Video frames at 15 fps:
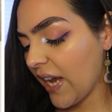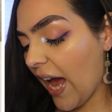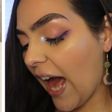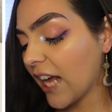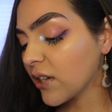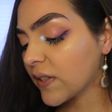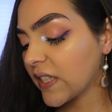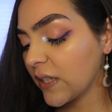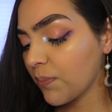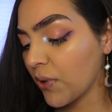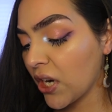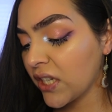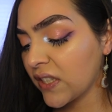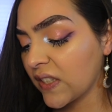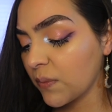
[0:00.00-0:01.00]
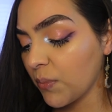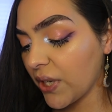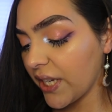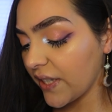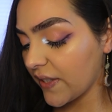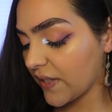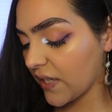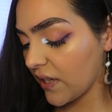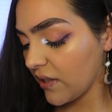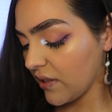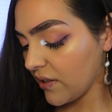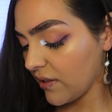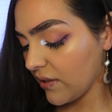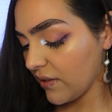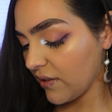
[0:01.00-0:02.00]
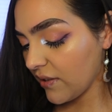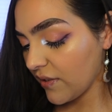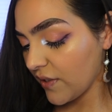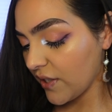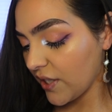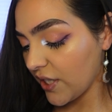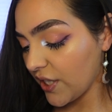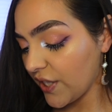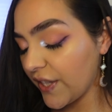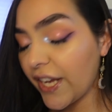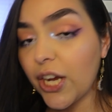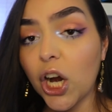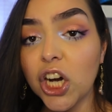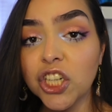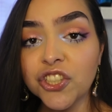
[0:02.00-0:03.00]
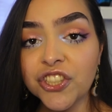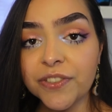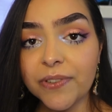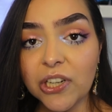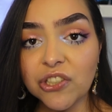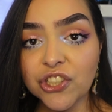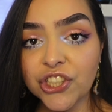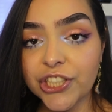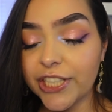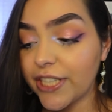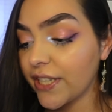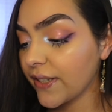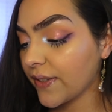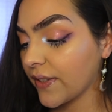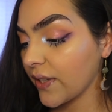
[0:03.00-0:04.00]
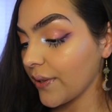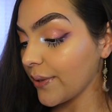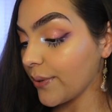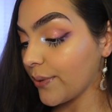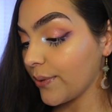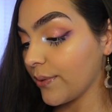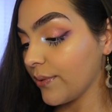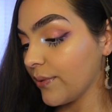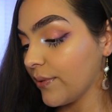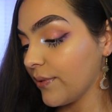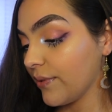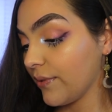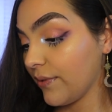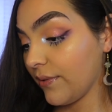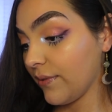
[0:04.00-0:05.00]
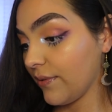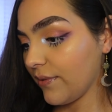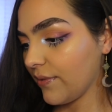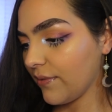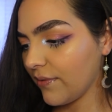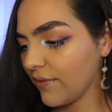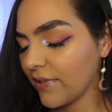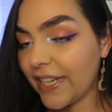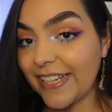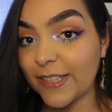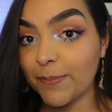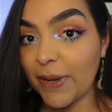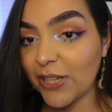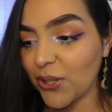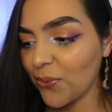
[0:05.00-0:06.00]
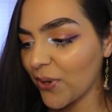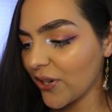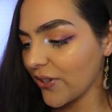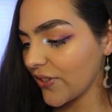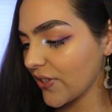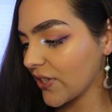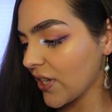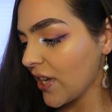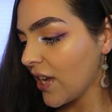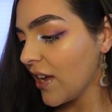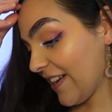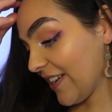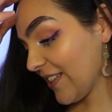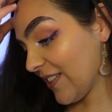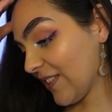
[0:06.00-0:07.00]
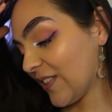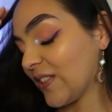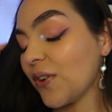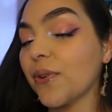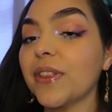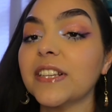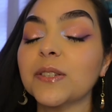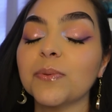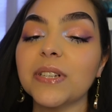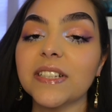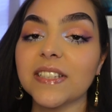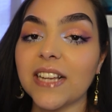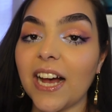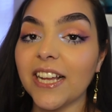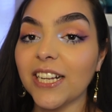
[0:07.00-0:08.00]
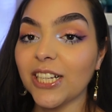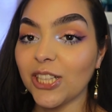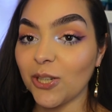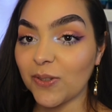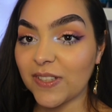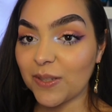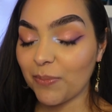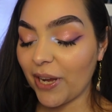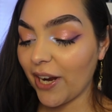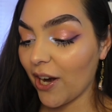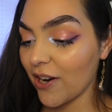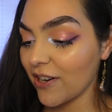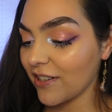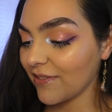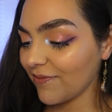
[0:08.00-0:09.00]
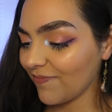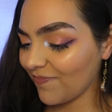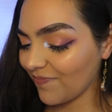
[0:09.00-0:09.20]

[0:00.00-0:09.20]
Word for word: I don't see a price, but they are Givenchy, so expect the worst. So this one is kind of close to my heart.